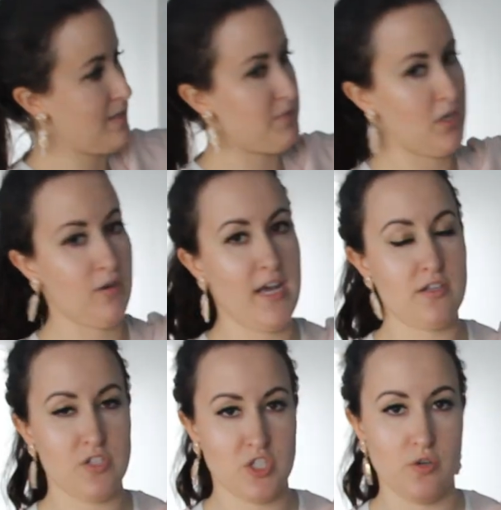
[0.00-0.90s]
I'm gonna go
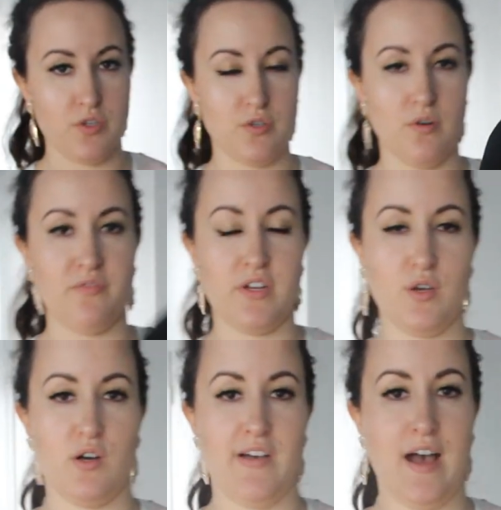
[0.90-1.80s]
ahead and show you a
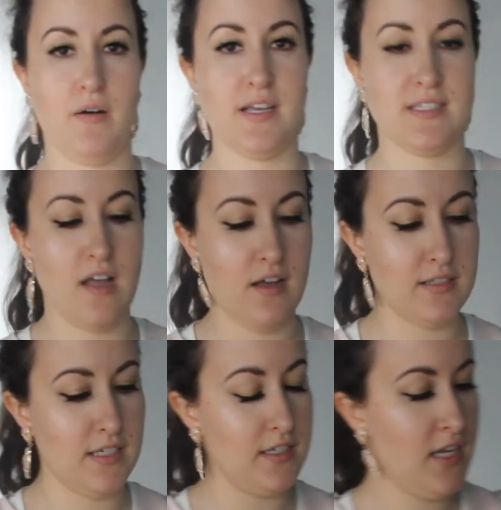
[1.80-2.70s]
video of how I
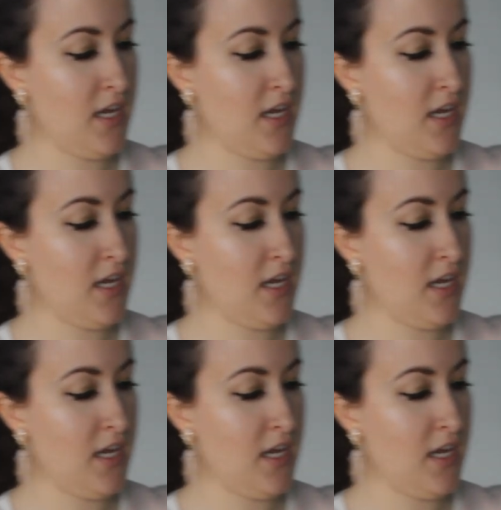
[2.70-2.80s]
styled it.